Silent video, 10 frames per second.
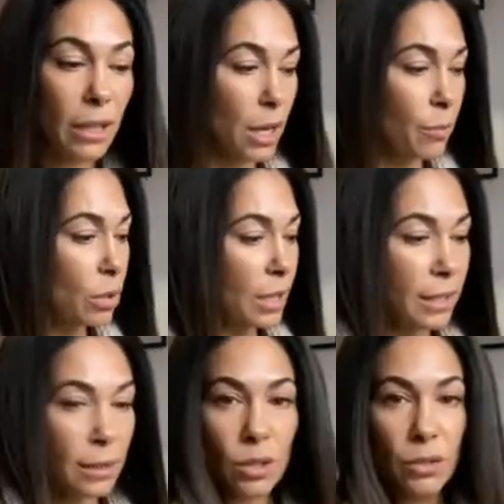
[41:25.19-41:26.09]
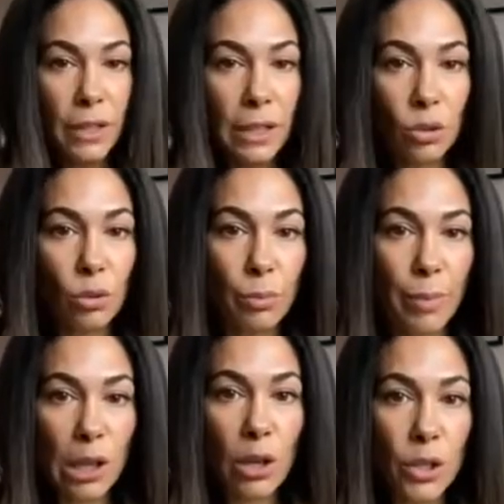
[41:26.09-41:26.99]
Like I put like a sort of a little
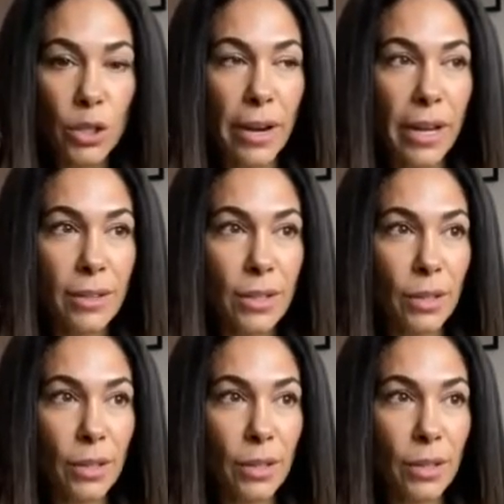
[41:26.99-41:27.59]
pillows around.